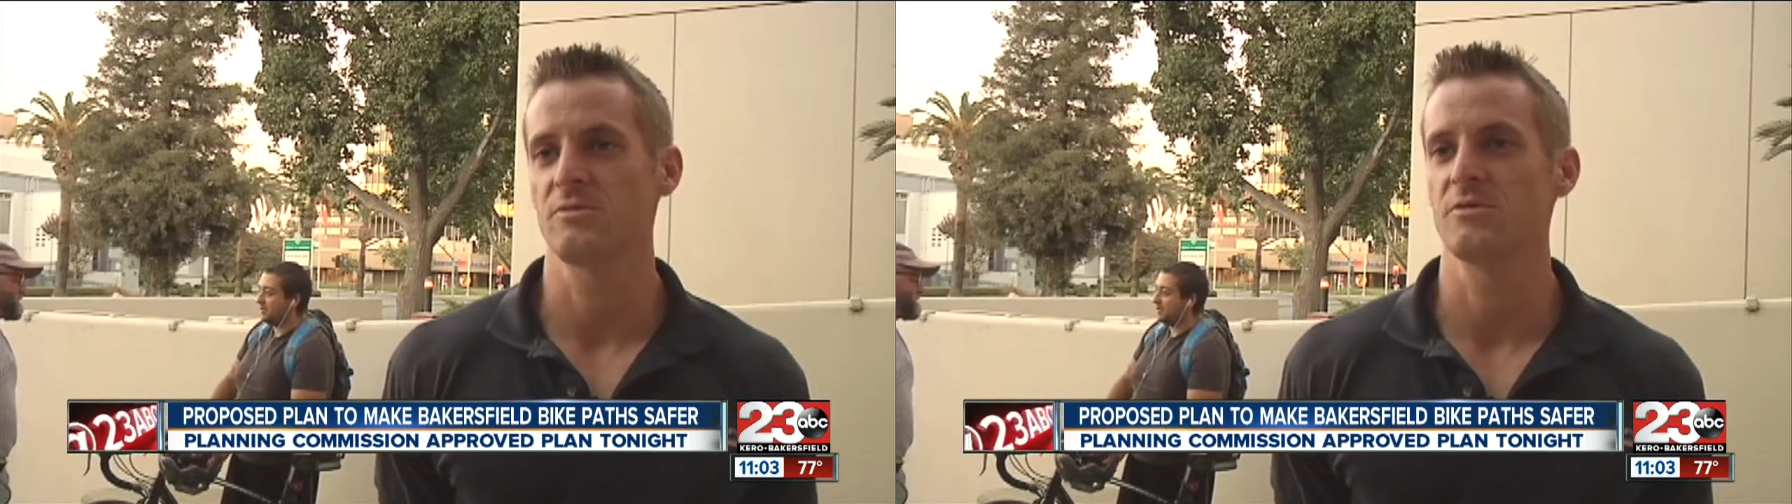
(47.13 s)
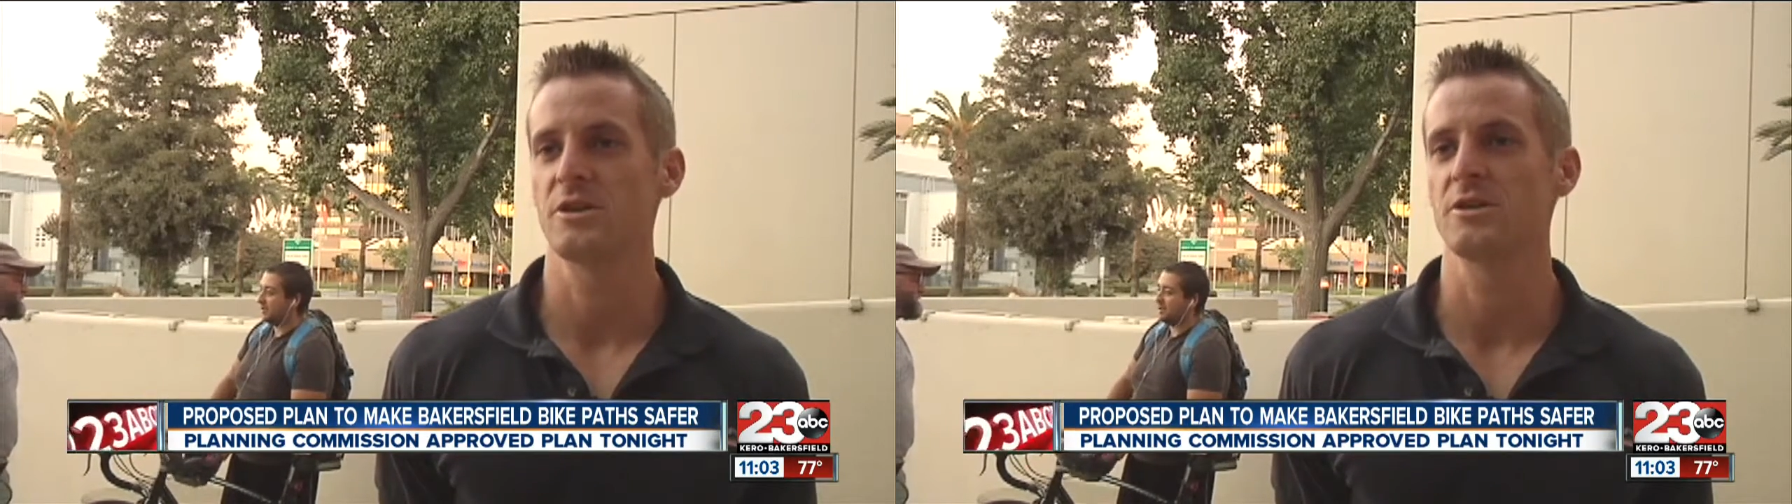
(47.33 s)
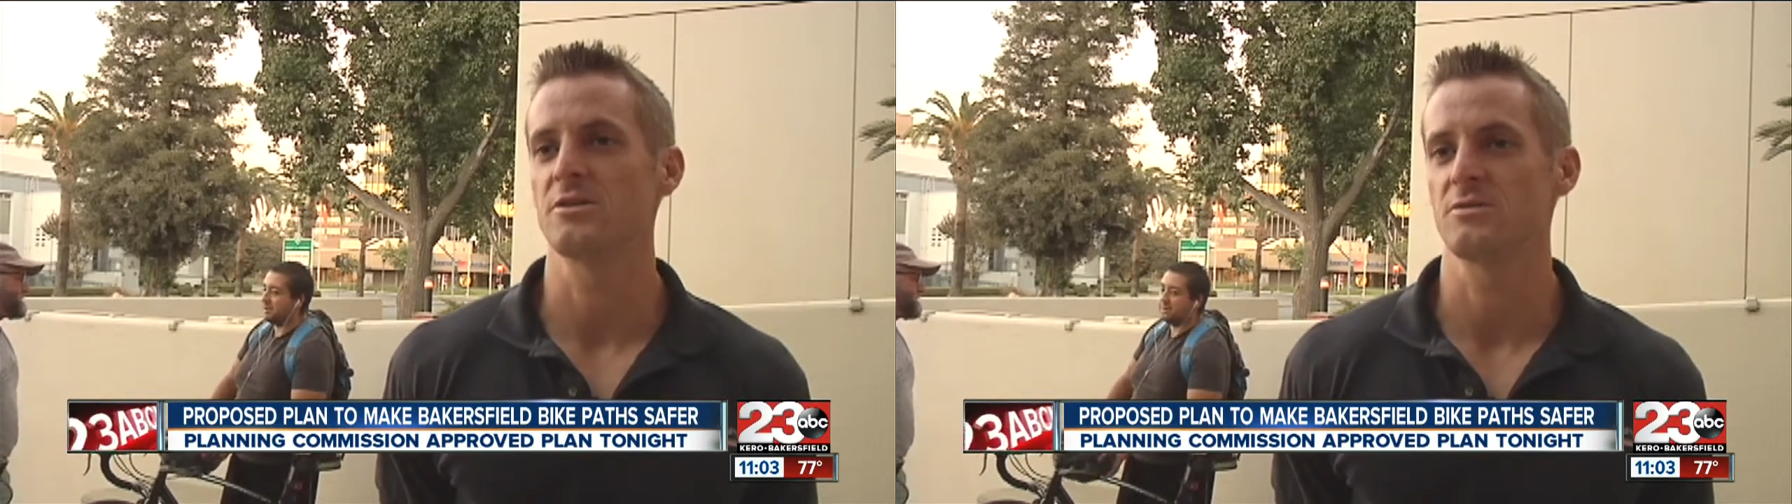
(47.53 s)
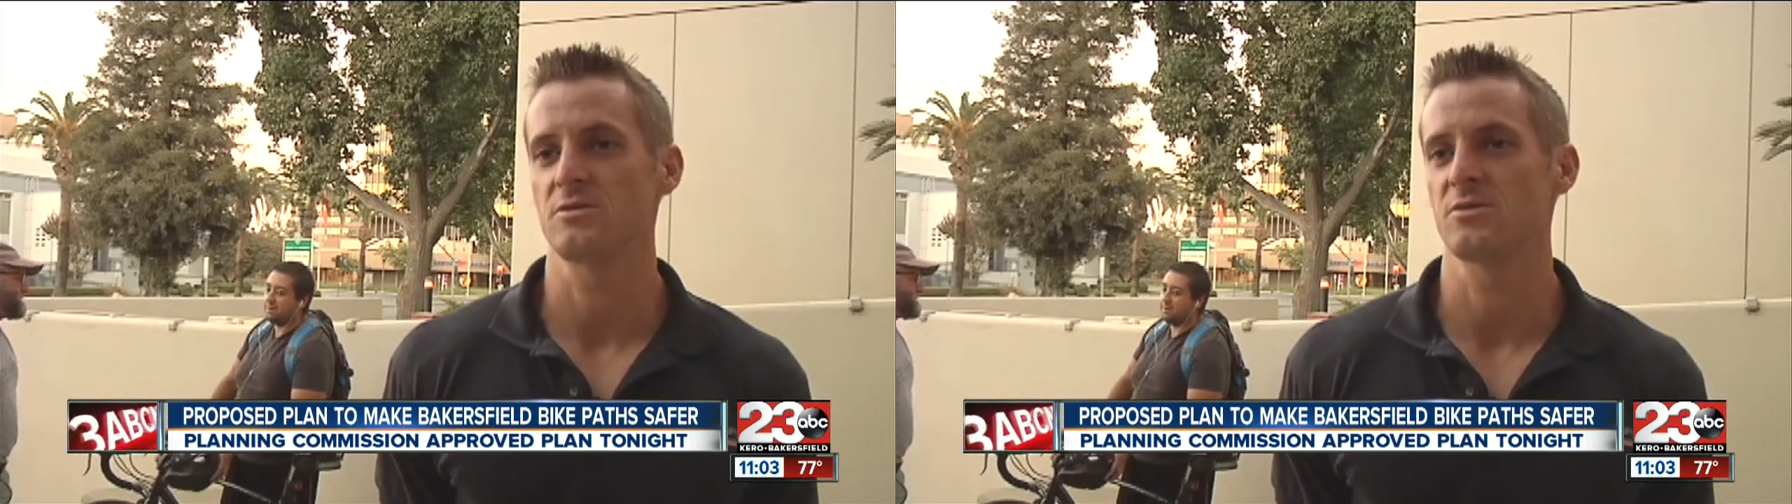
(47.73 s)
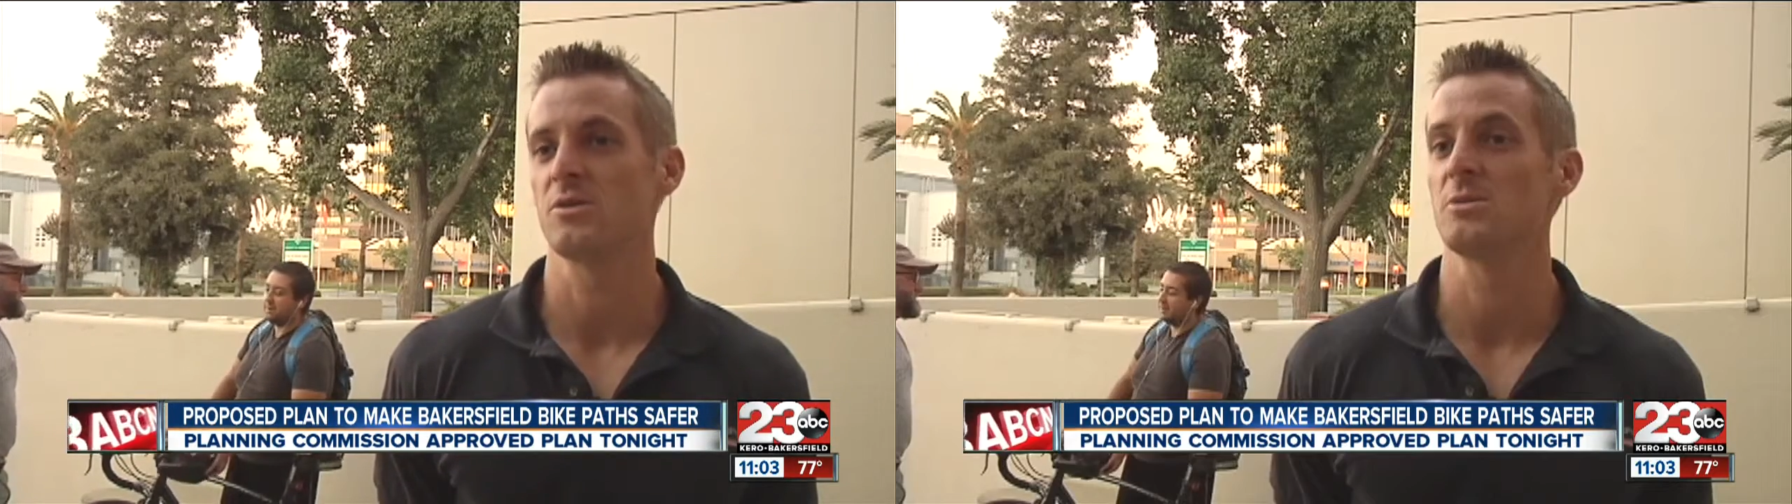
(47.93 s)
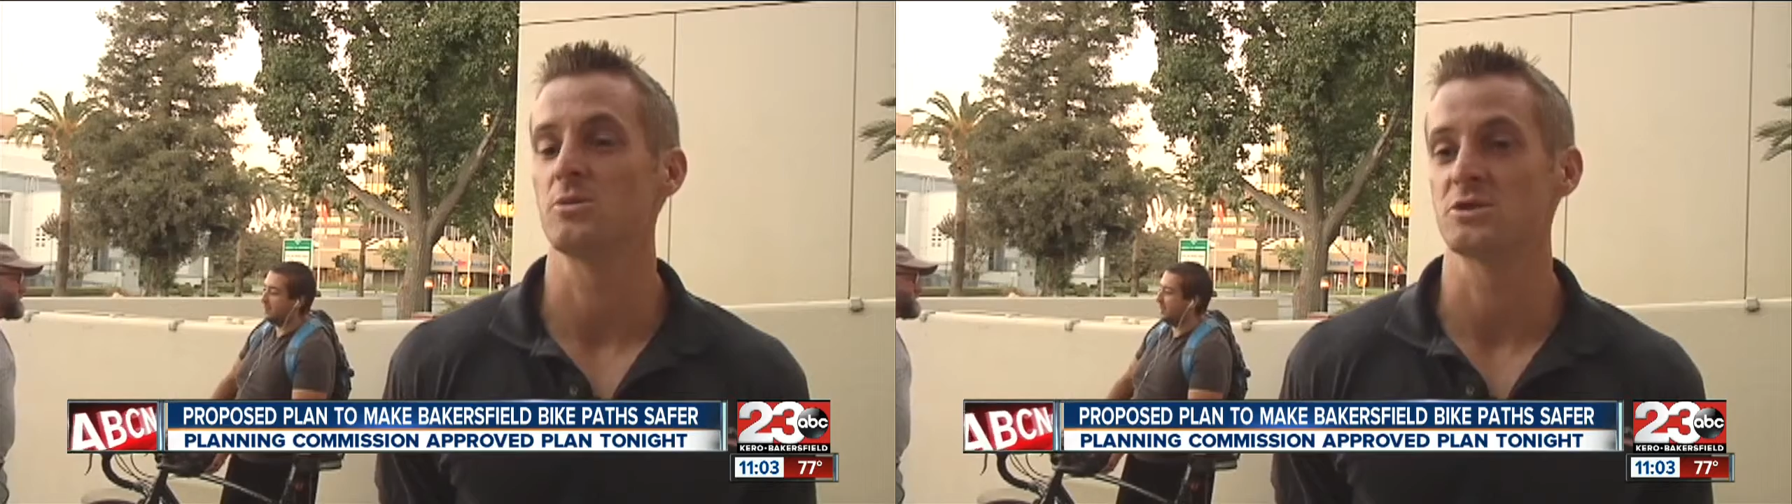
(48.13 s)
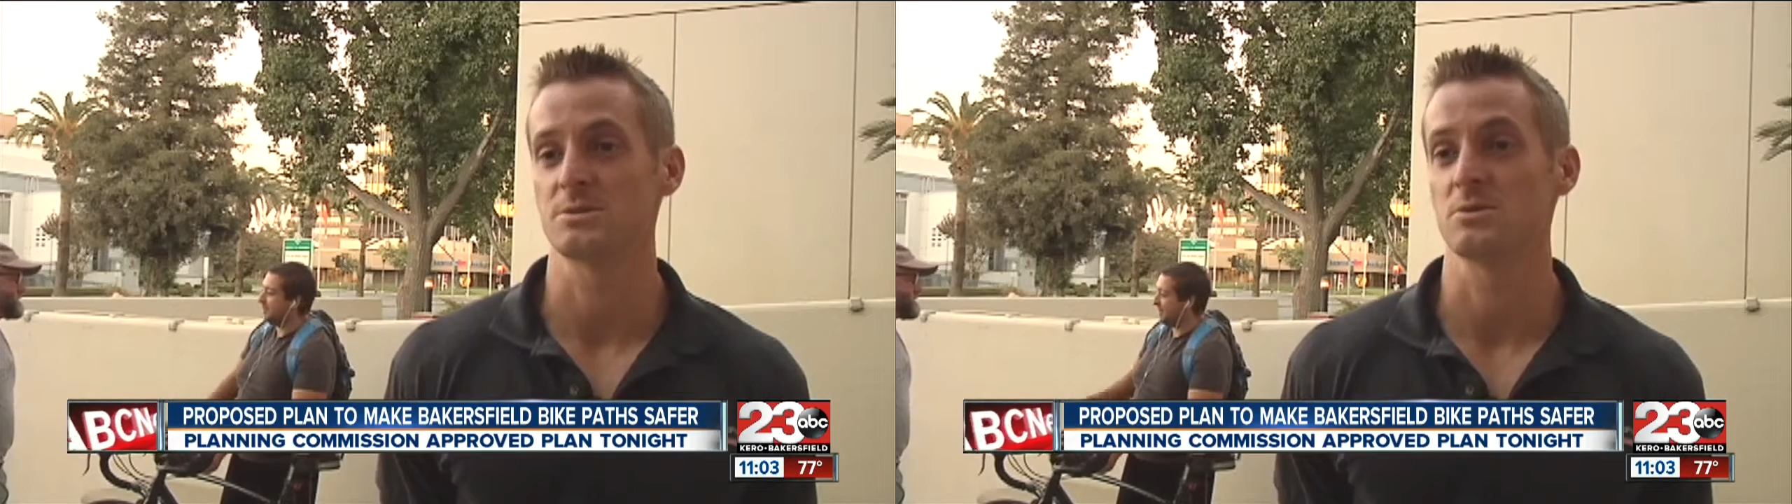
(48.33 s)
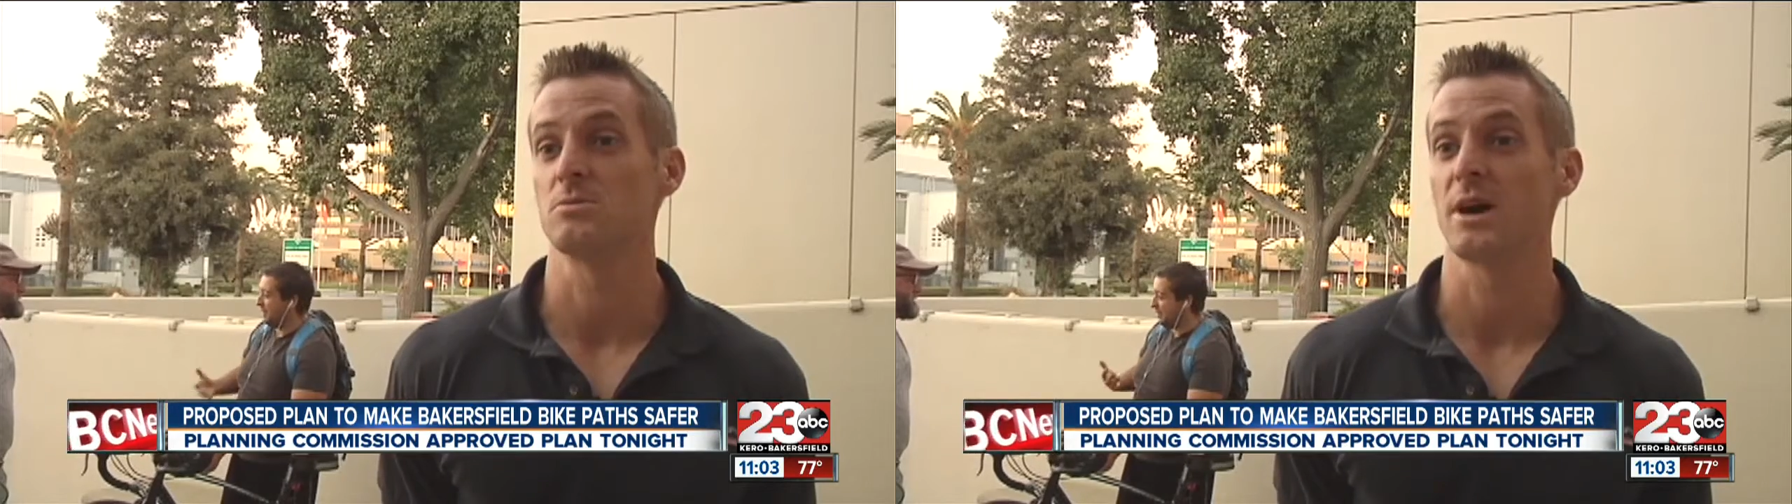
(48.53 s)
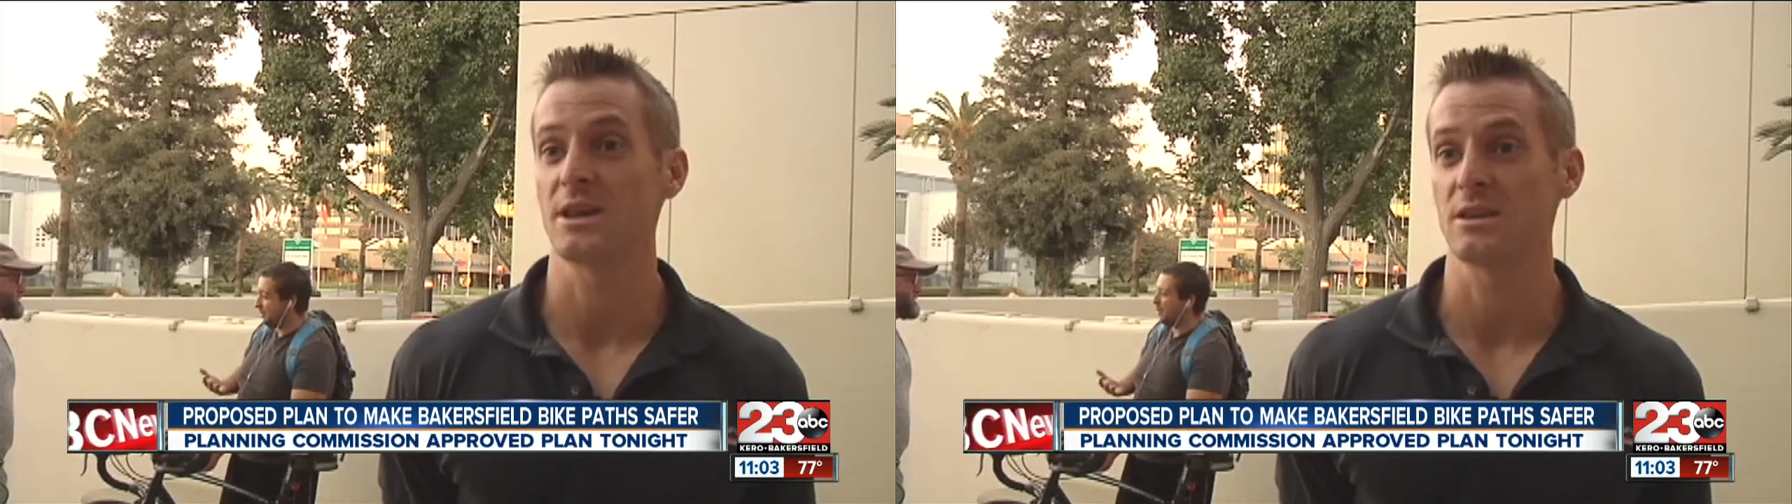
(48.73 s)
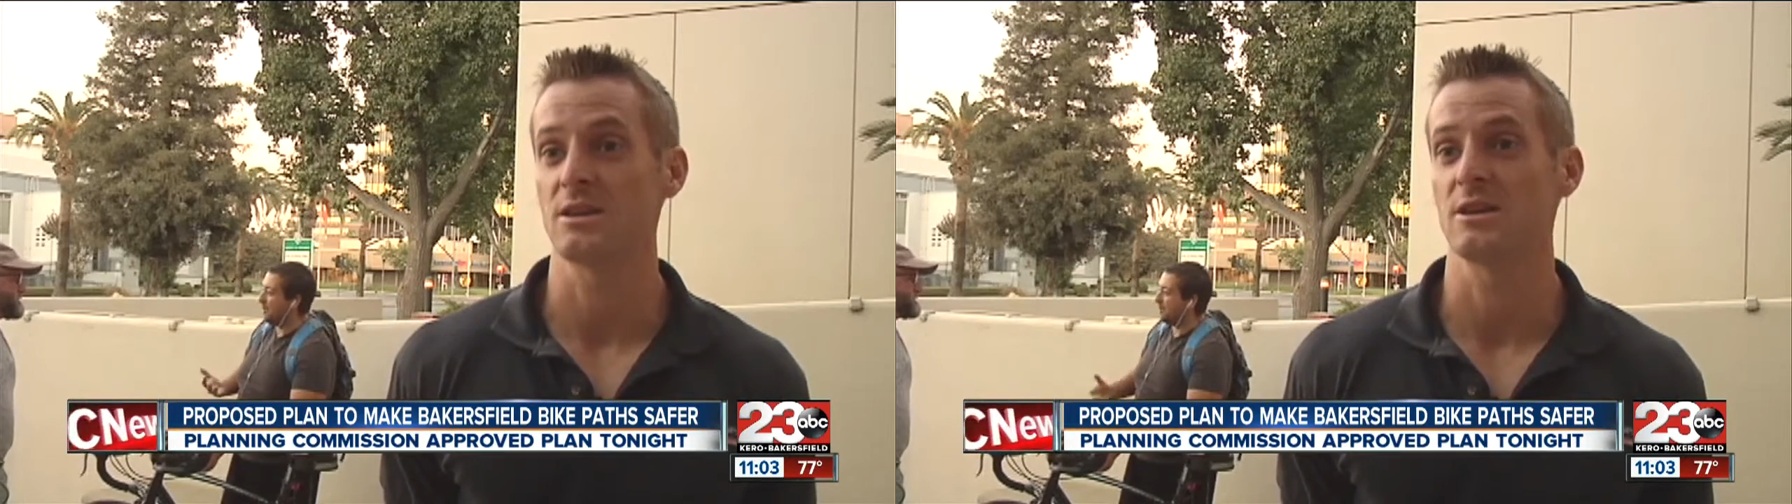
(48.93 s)
very small portion of people
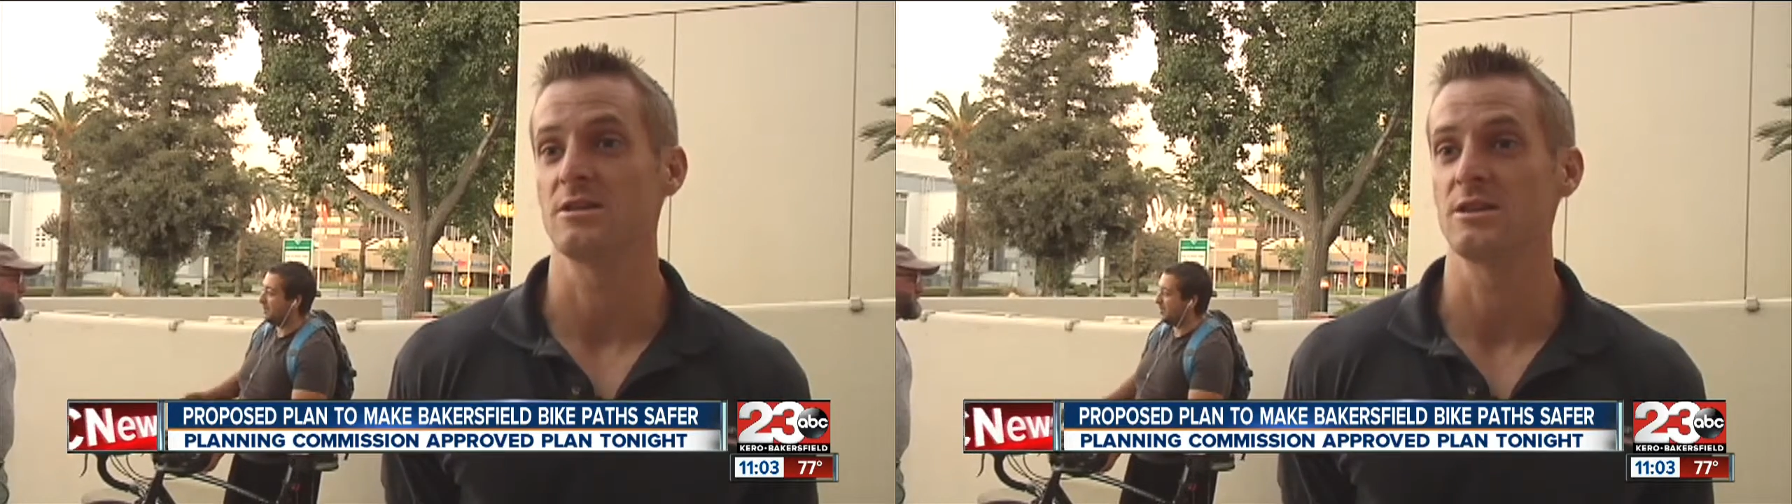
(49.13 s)
biking.